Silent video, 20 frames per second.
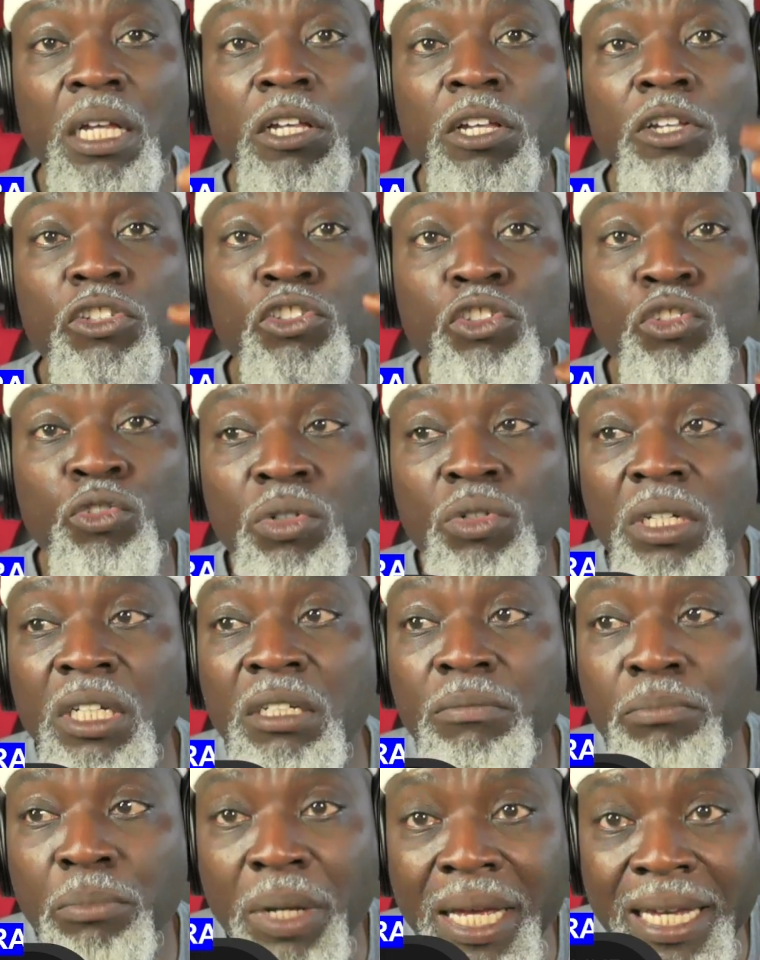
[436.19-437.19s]
You
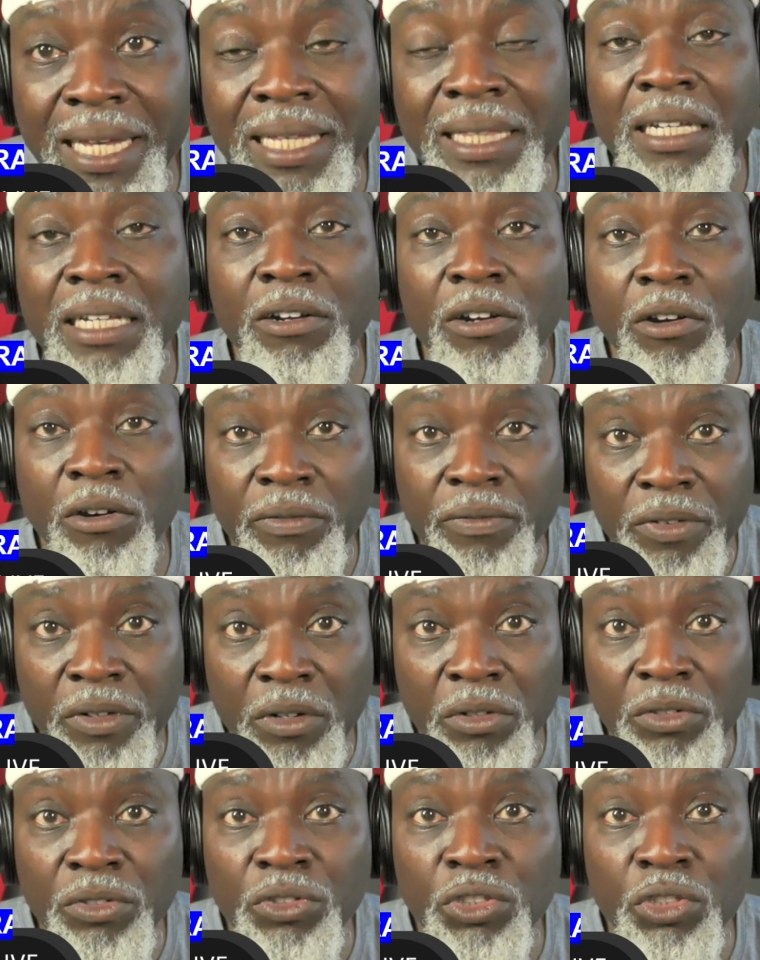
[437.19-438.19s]
can make the
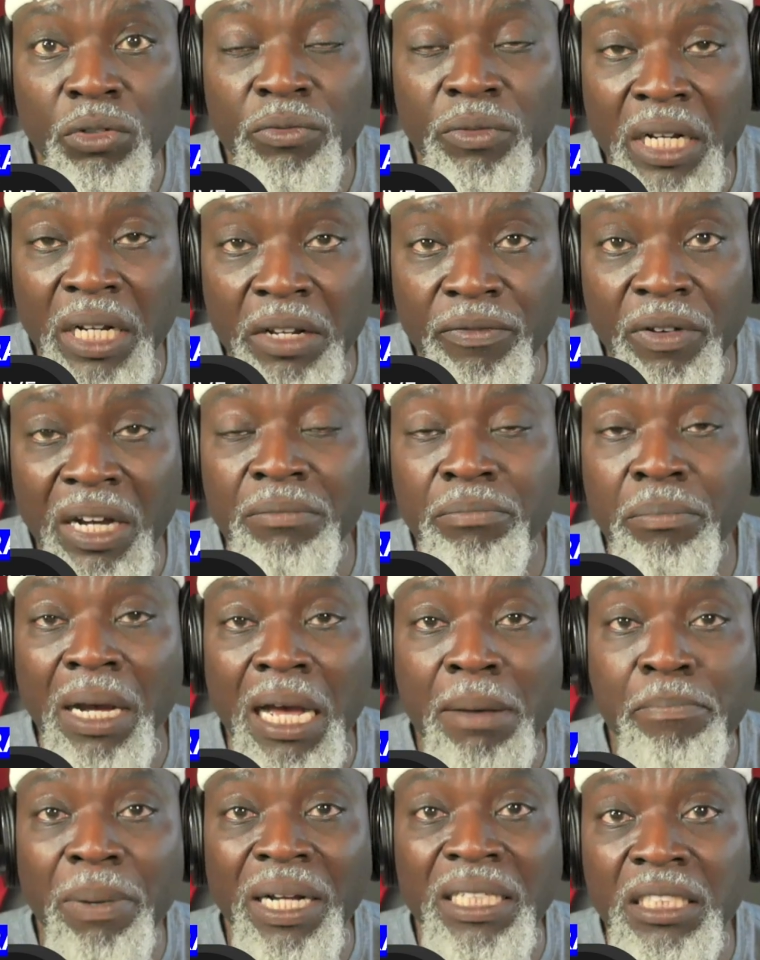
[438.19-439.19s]
constitution relevant by
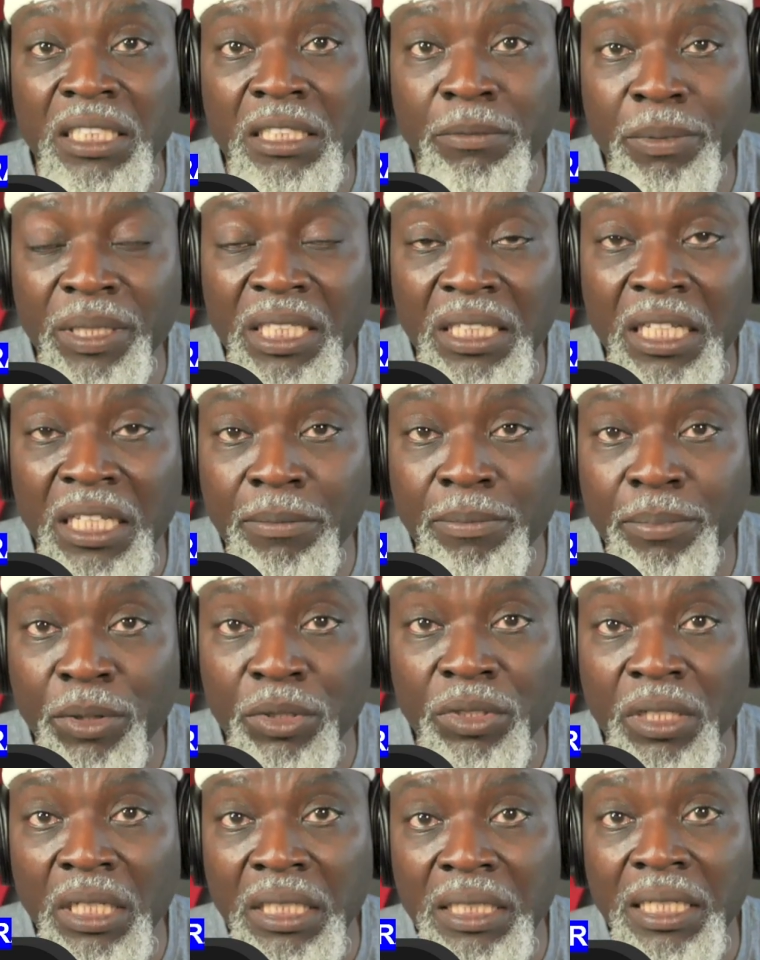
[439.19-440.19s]
participating in the
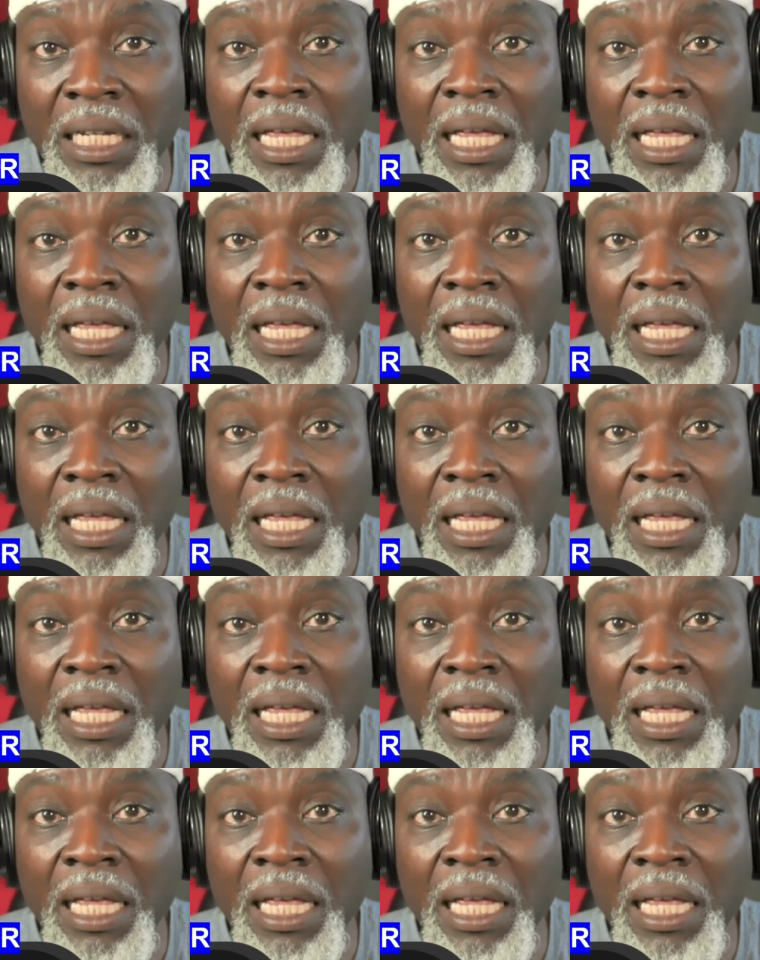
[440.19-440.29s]
process